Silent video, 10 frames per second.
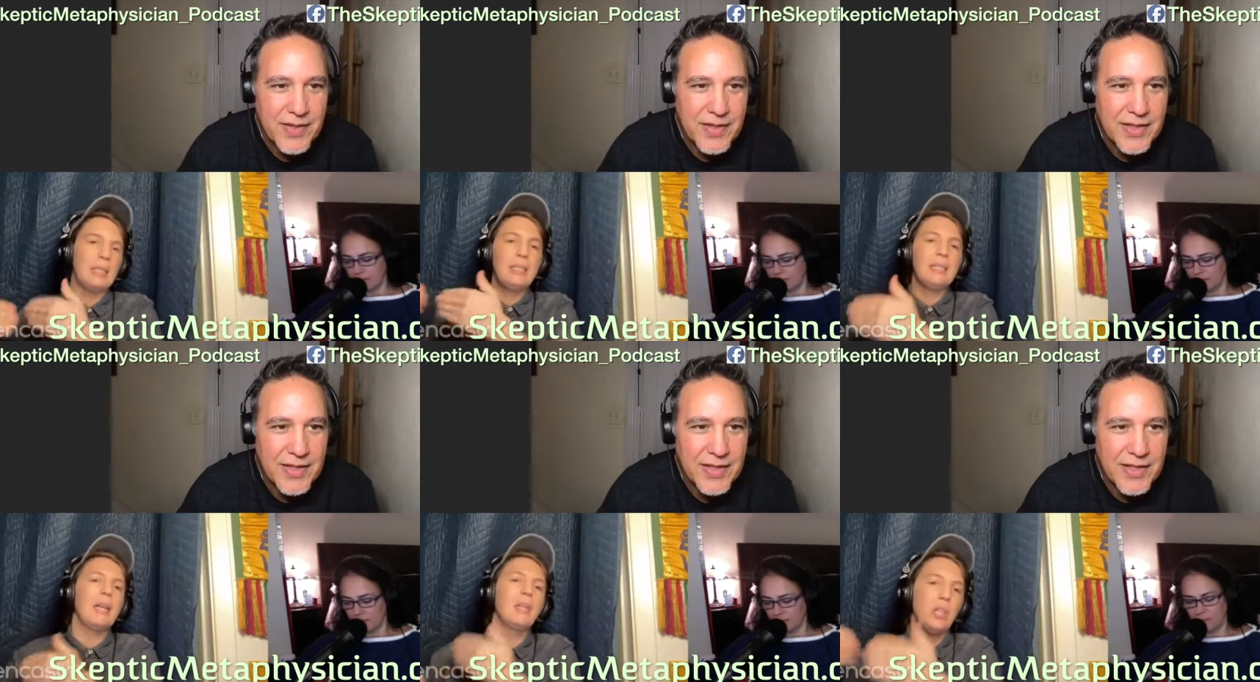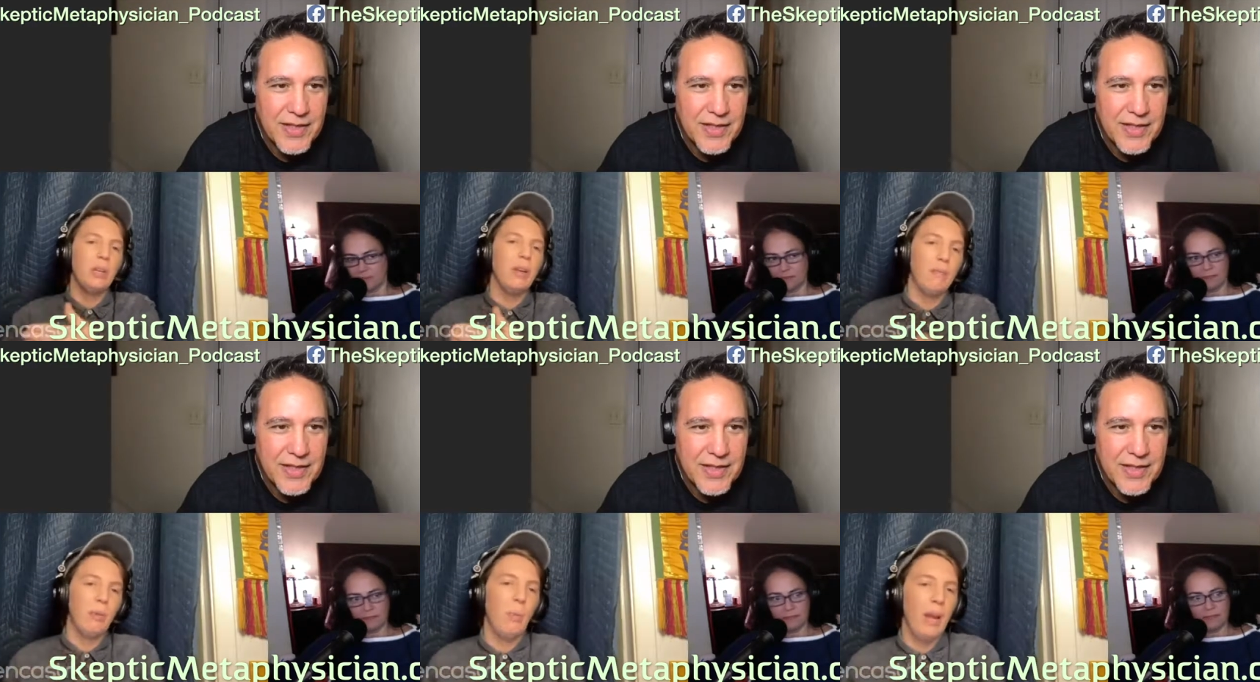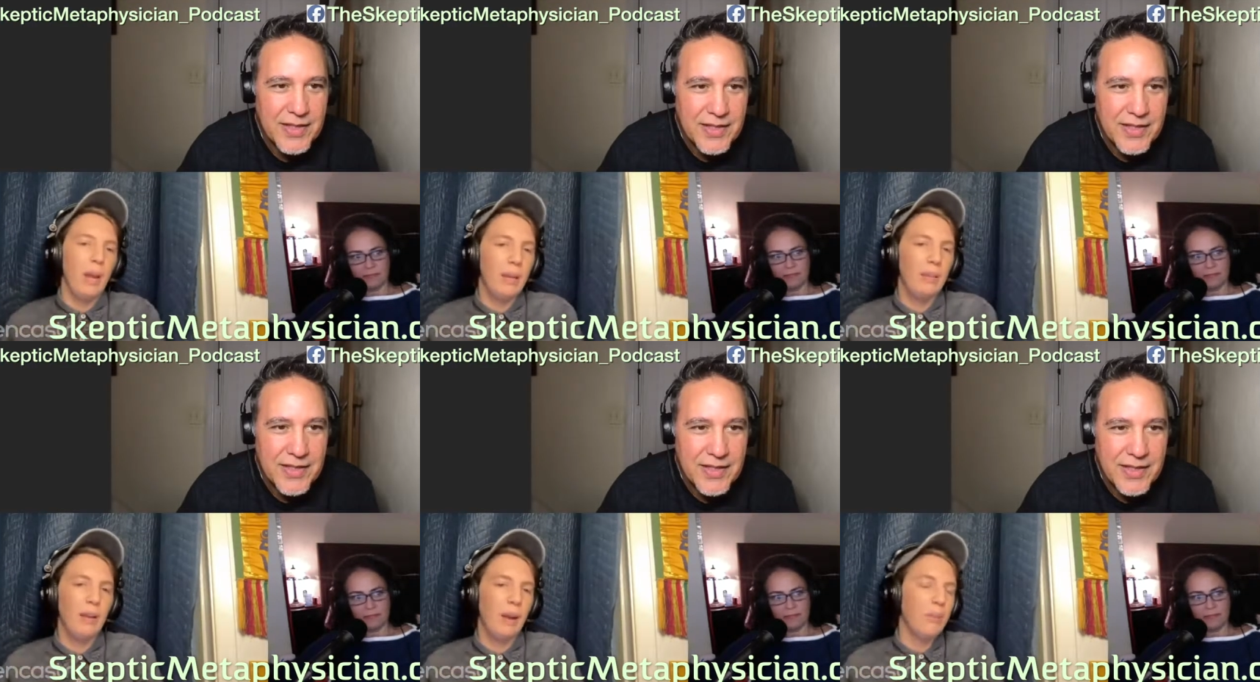Speaker 1: extension of the way
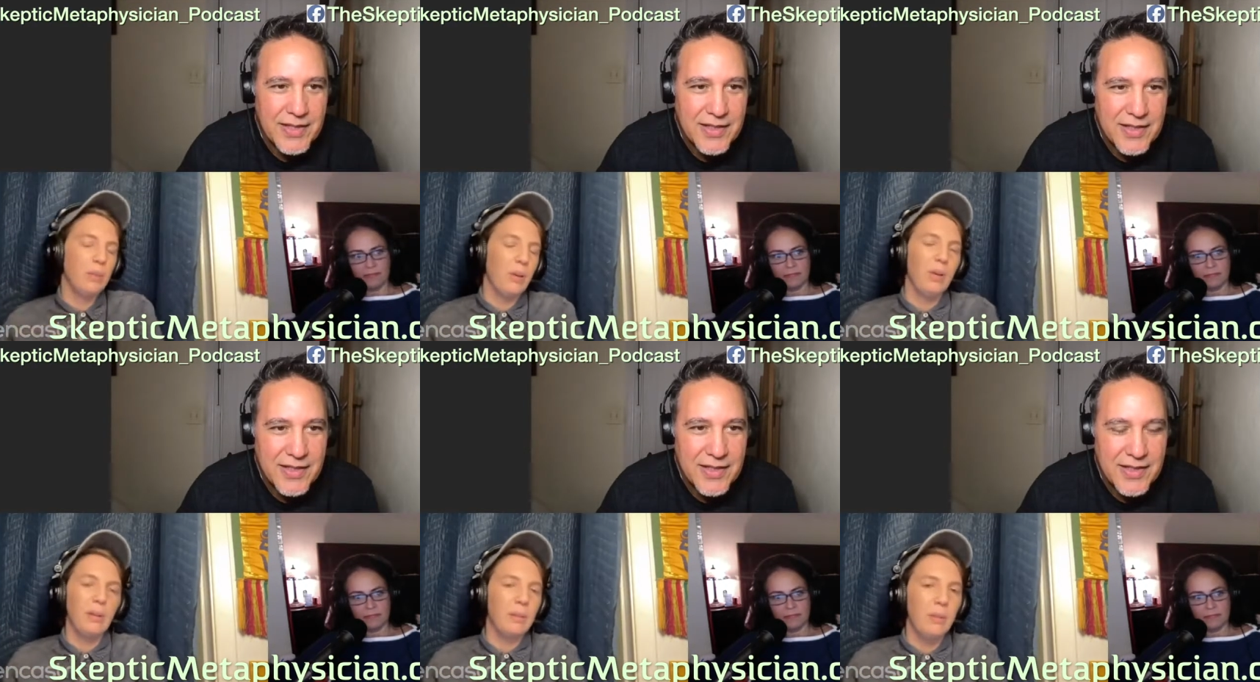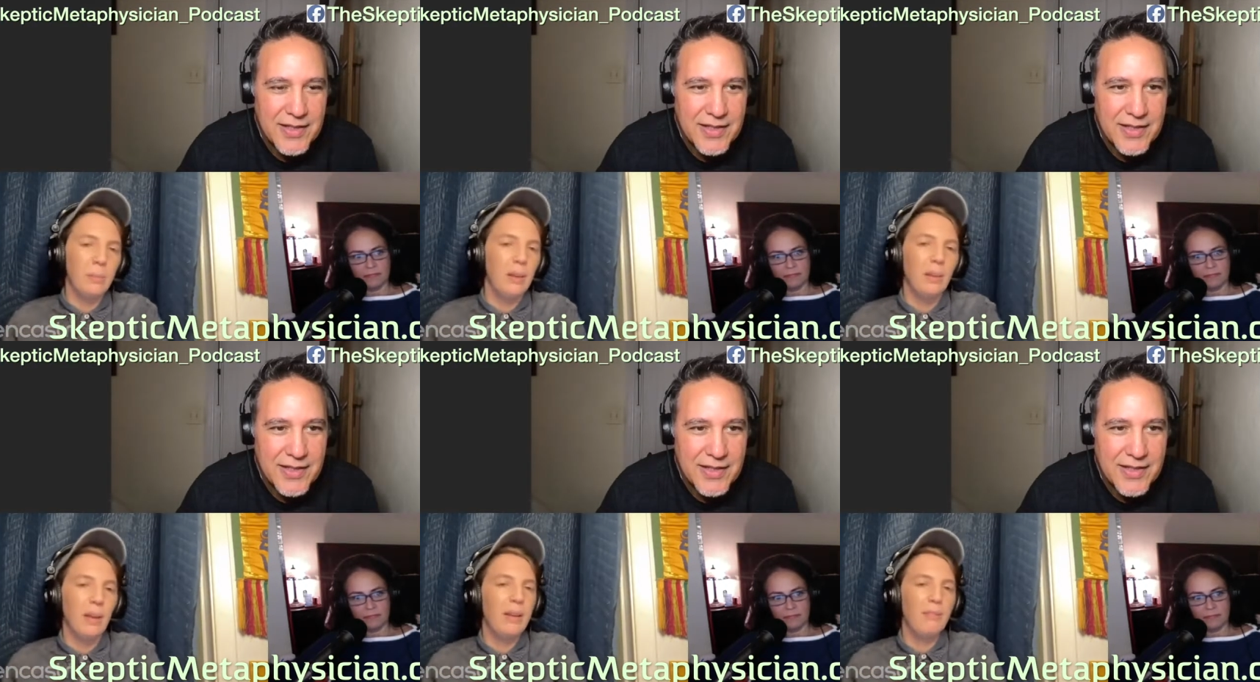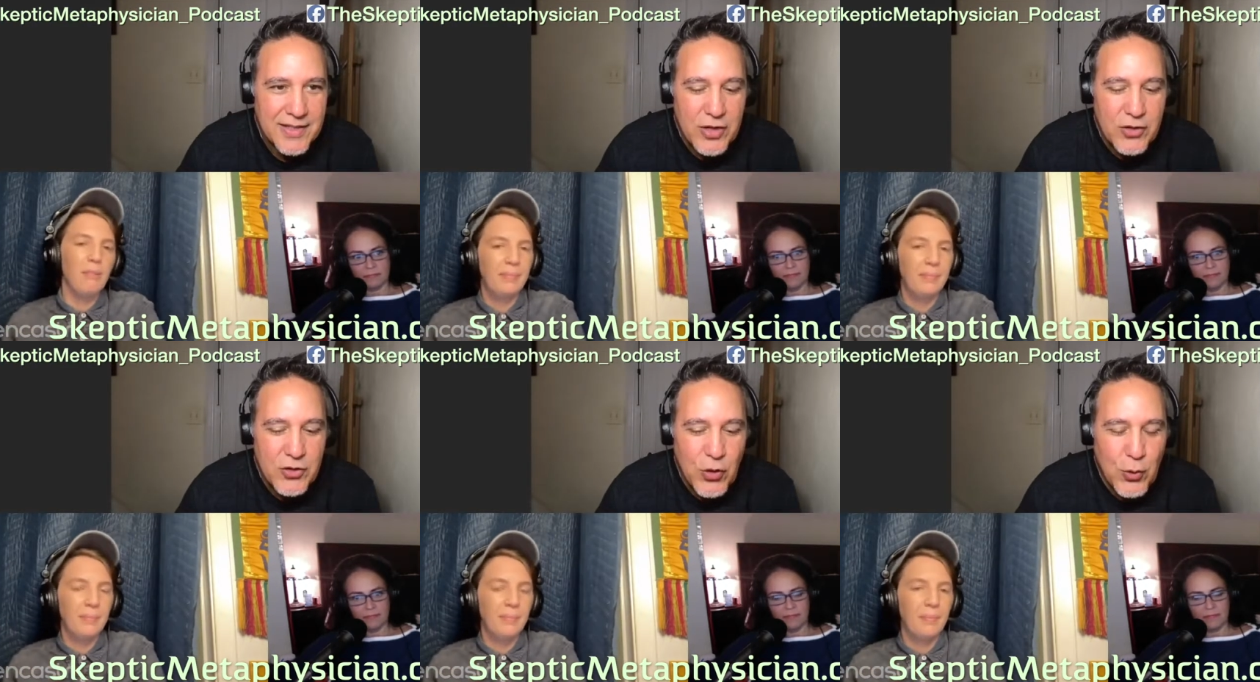that I was already living my life.
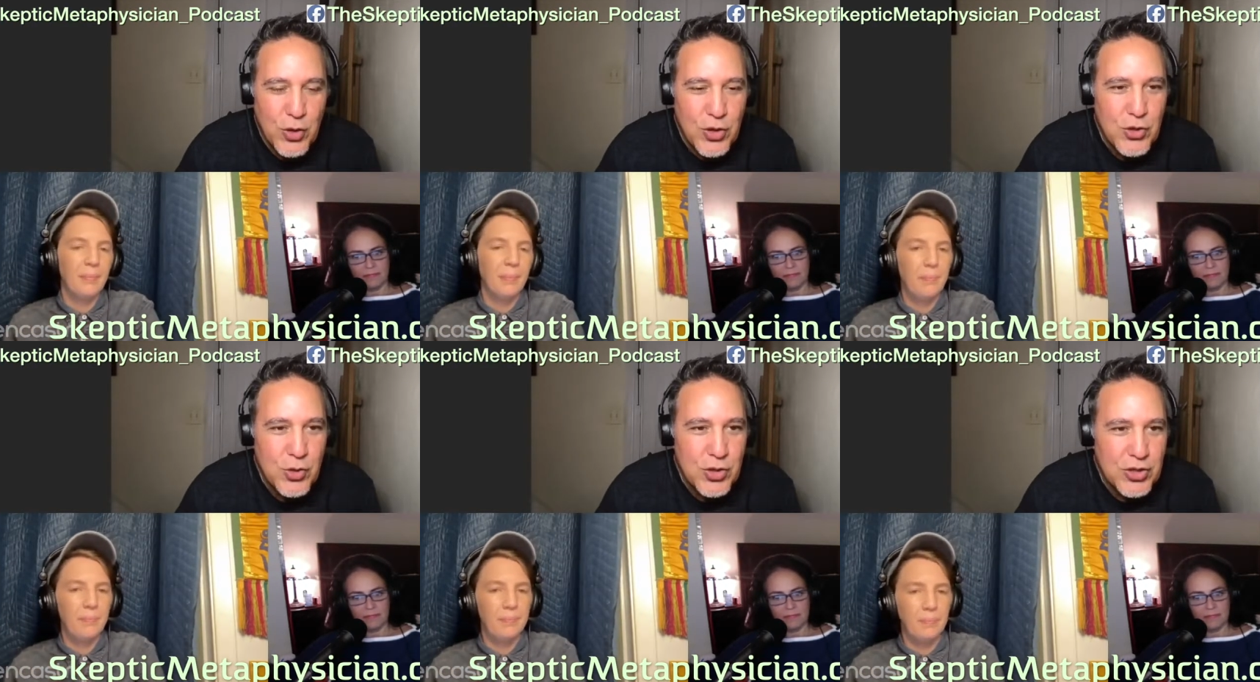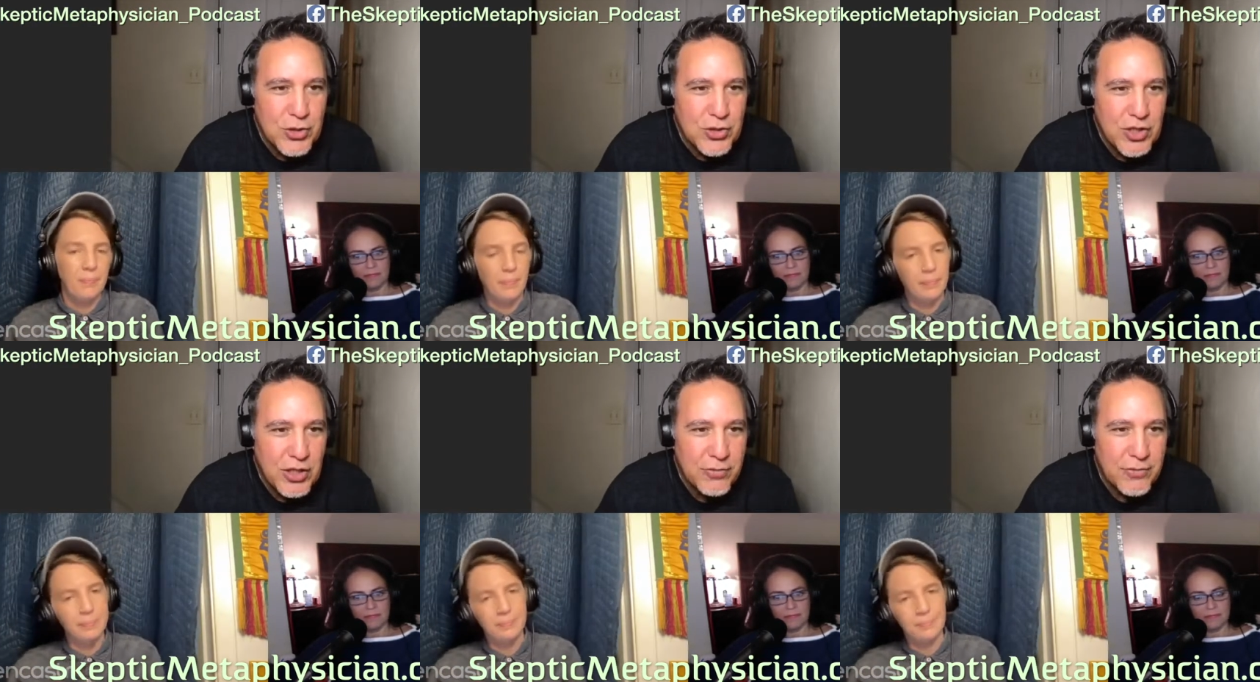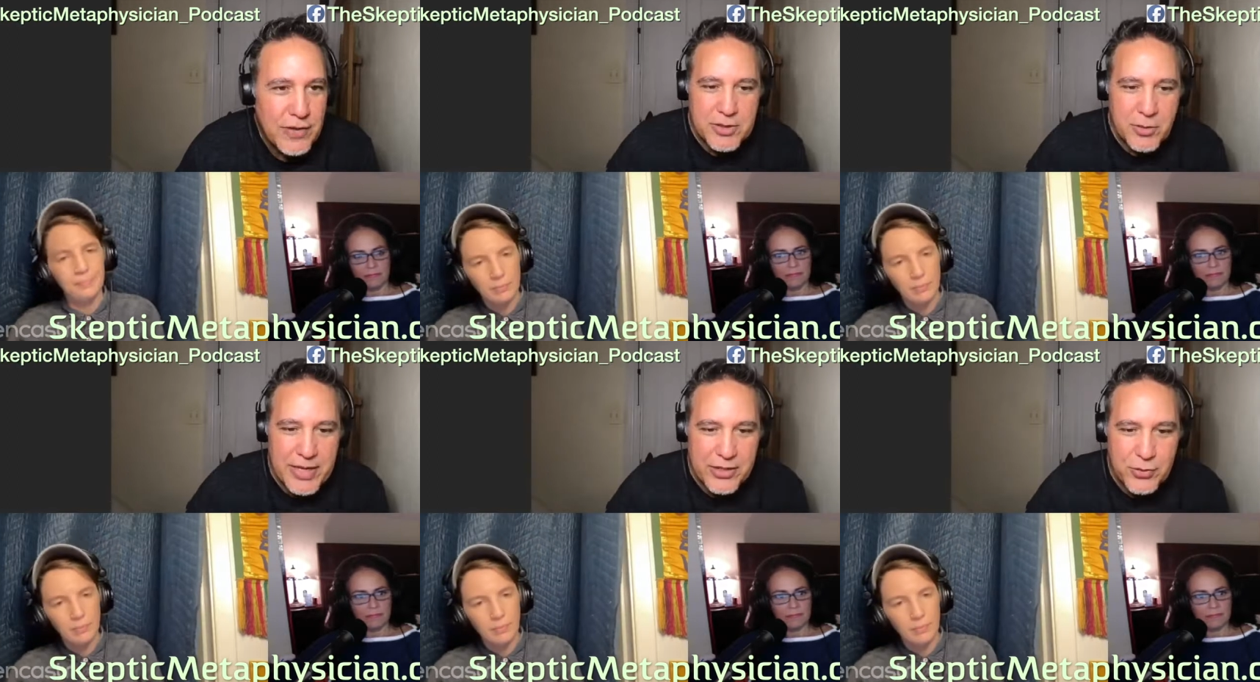
Speaker 2: So you consider yourself, let me
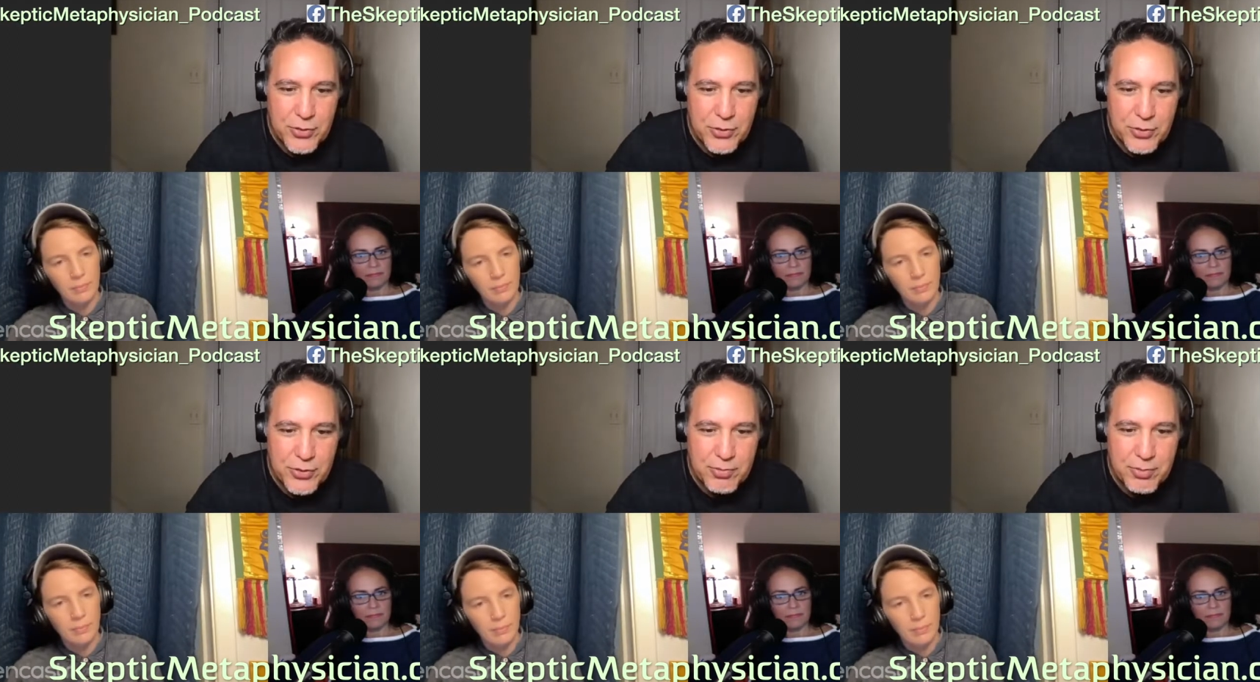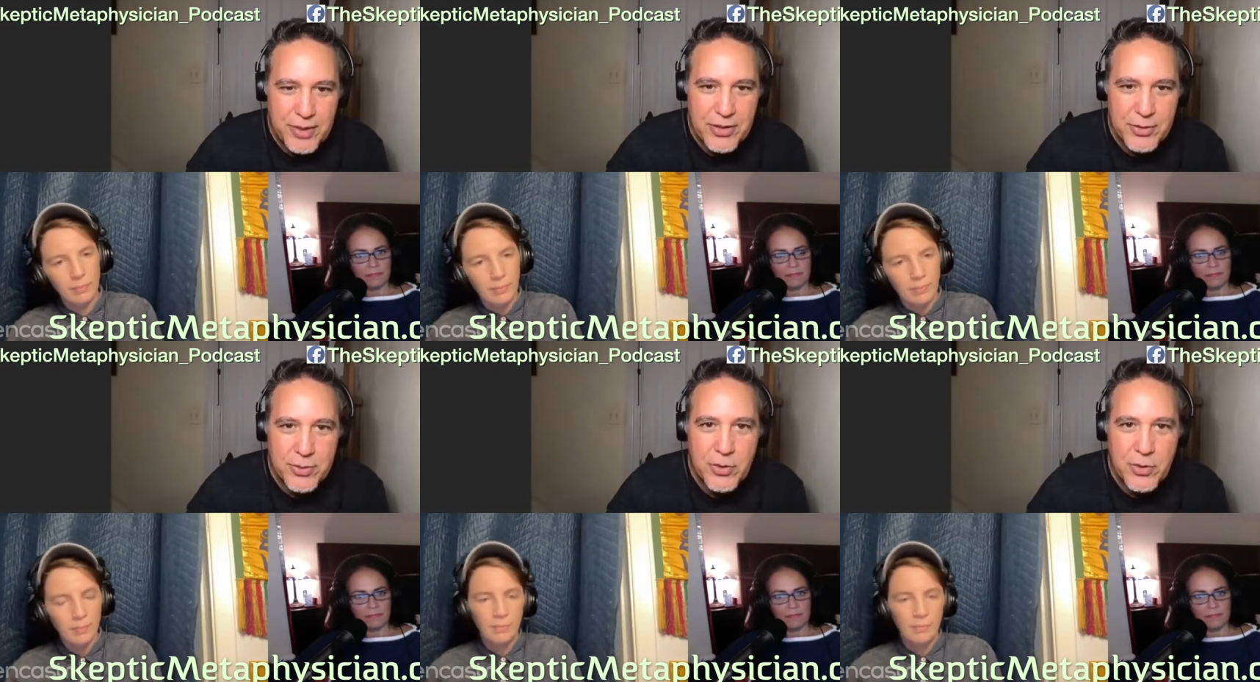go back to your bio